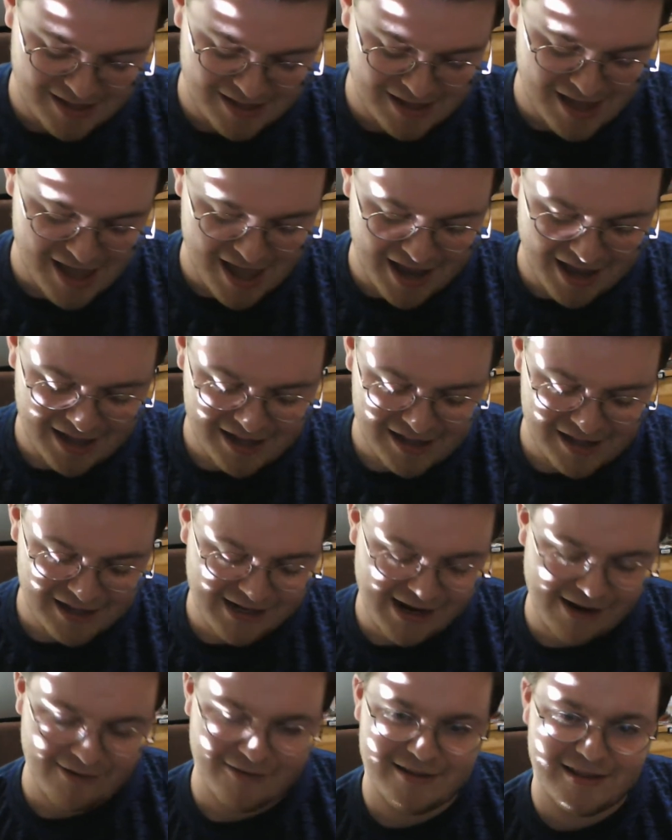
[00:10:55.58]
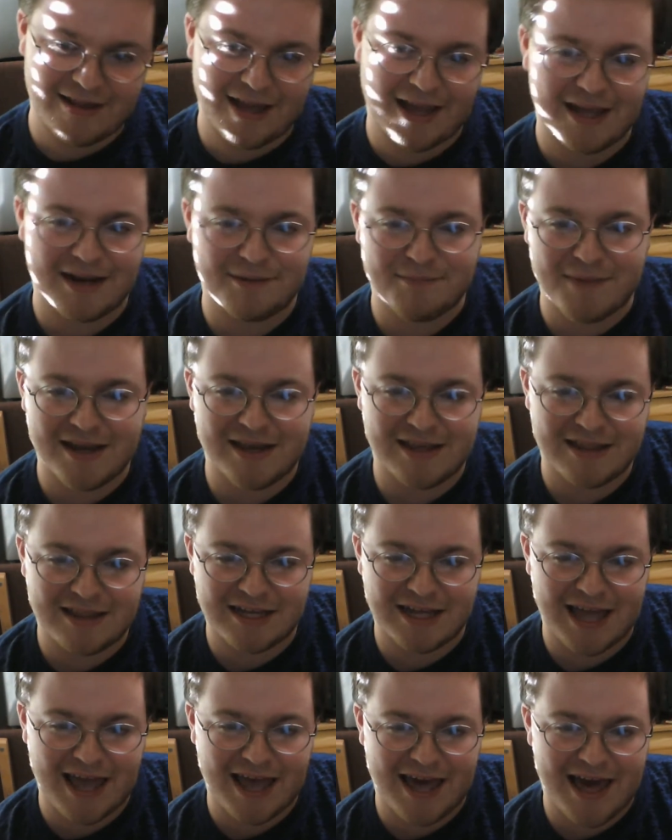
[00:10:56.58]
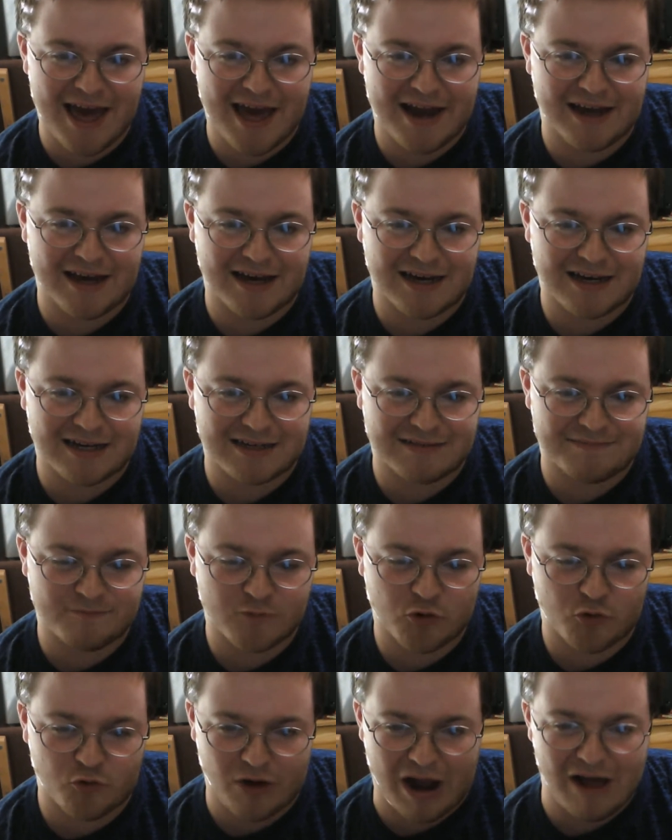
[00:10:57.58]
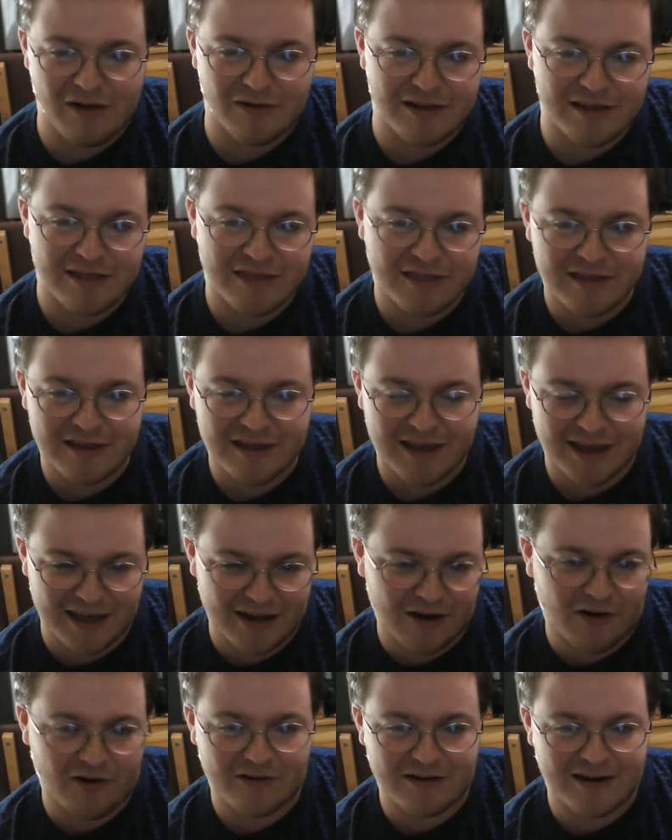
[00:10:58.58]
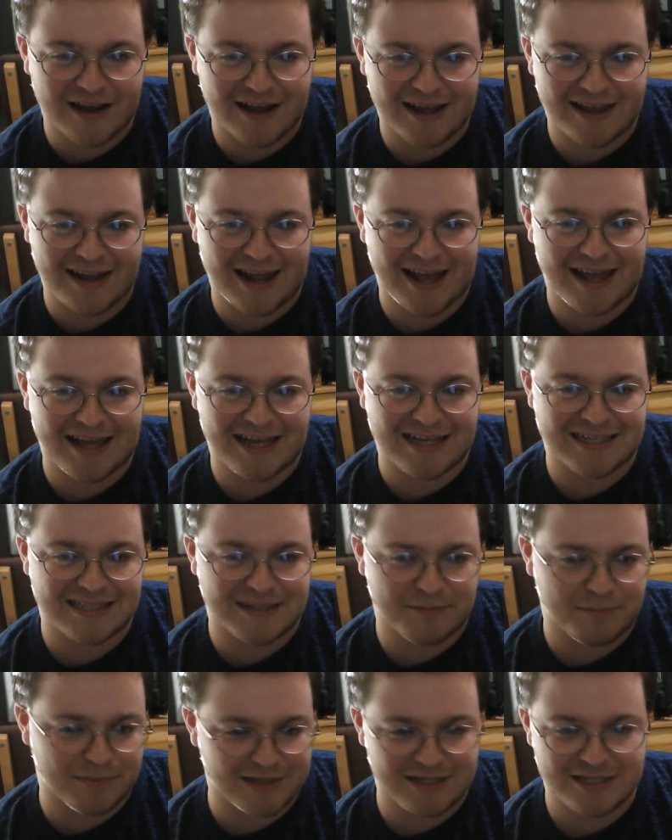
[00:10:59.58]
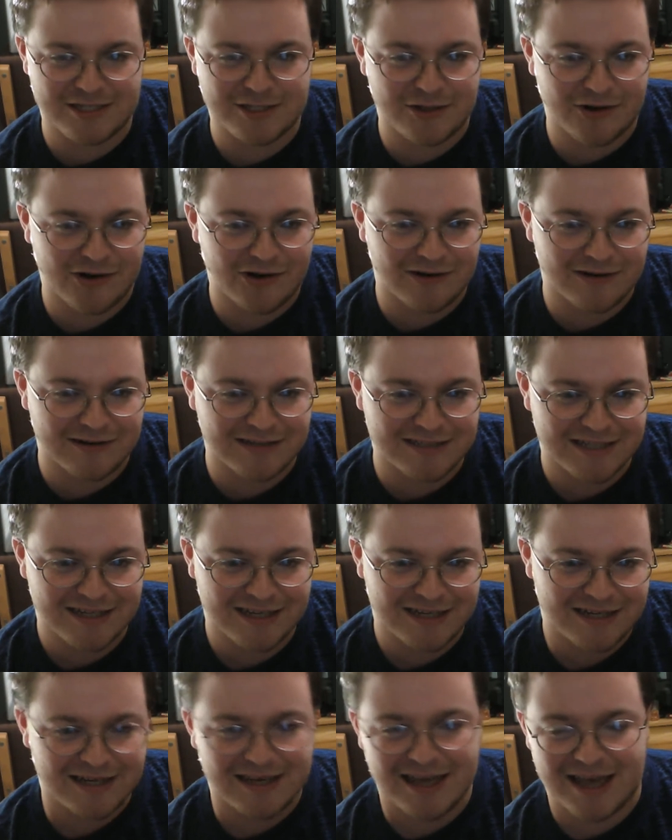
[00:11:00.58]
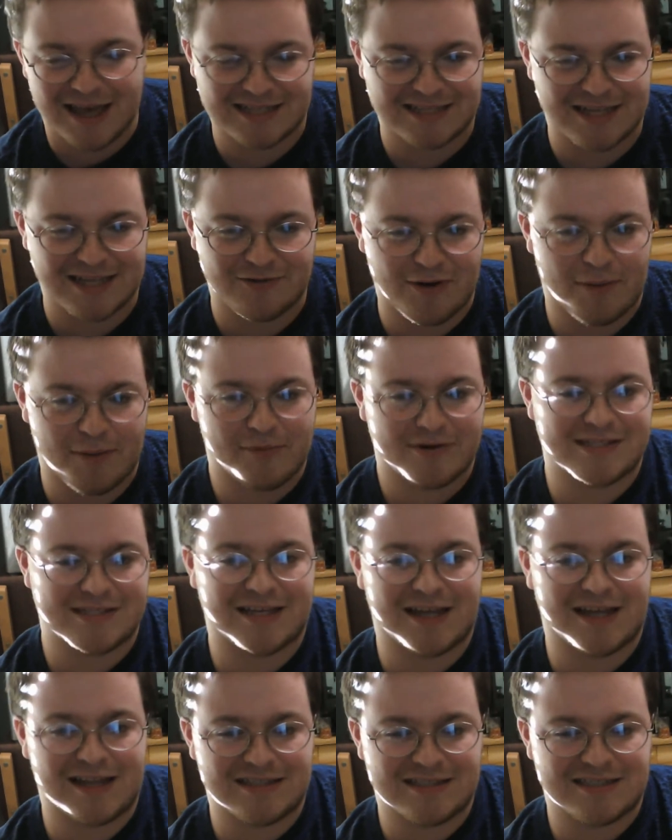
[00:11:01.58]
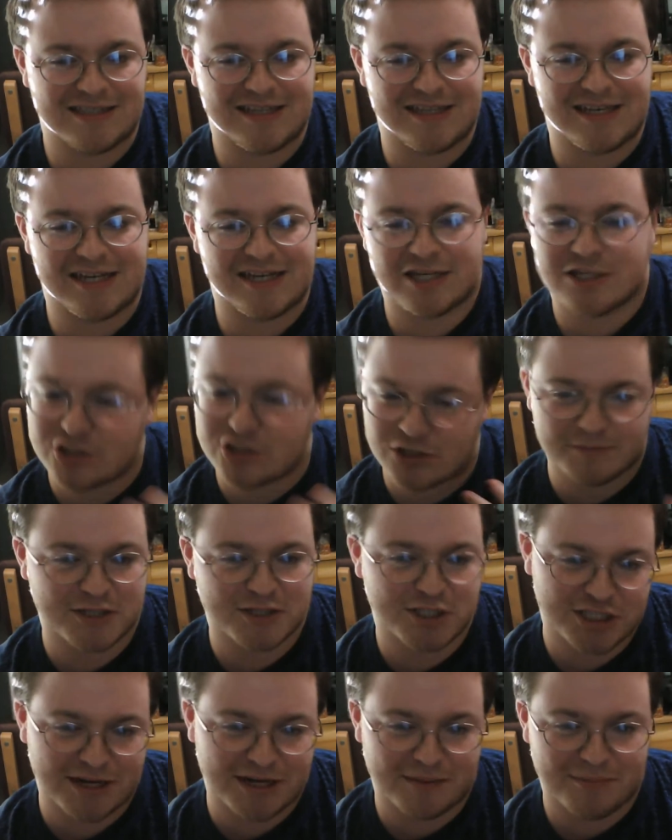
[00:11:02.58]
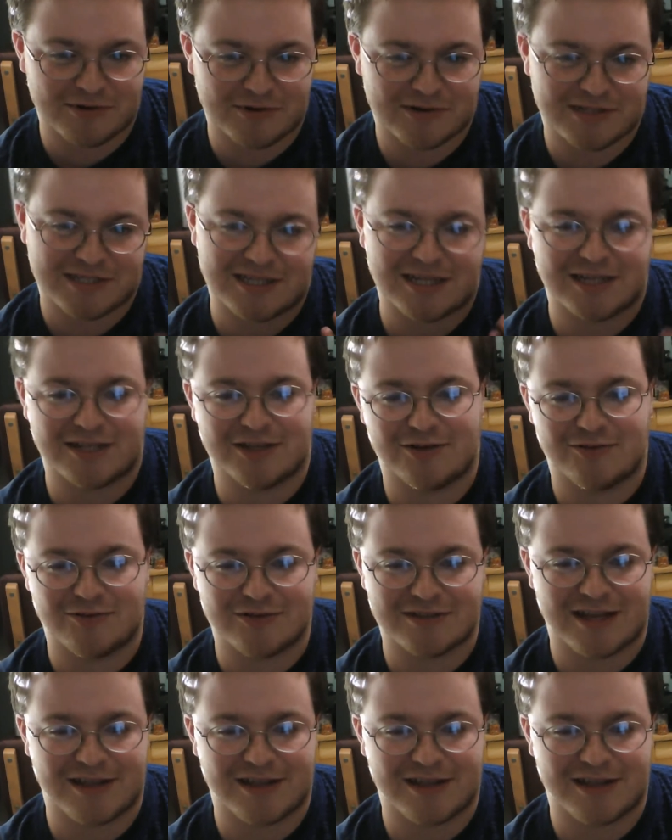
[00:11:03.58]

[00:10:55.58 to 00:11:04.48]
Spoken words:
I kind of like how in the anime they had Growlithe and Arcanine as the police dogs, as they represent the German Shepherds they use. Like